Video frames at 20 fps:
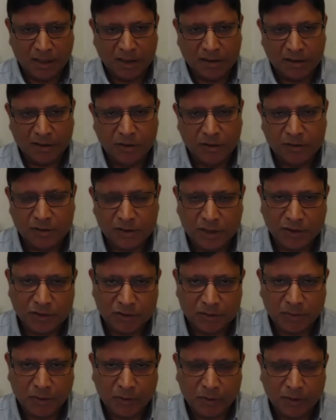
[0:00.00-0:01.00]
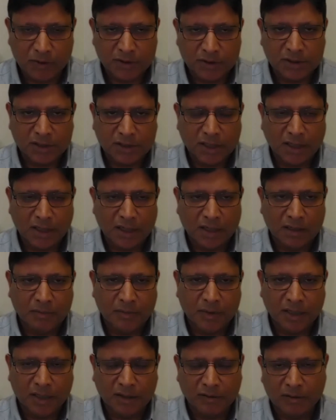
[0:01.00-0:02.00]
the usage reports and
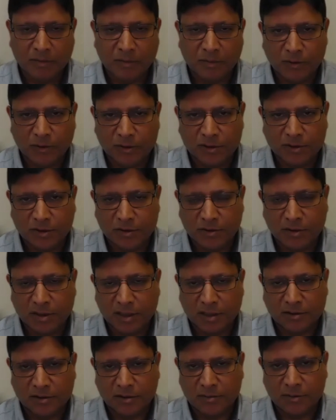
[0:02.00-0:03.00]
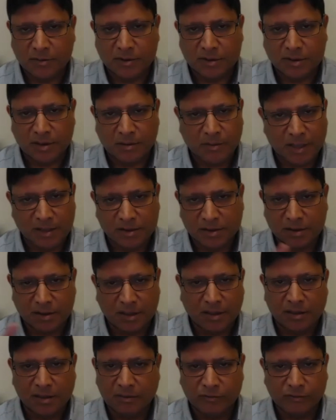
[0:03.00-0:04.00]
billing reports to your customers and
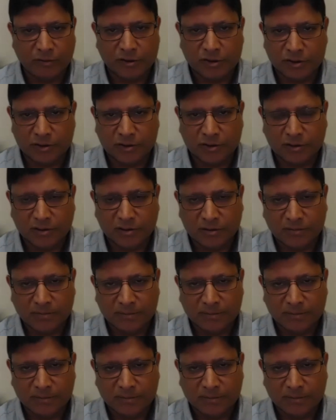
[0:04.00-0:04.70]
basically come full circle.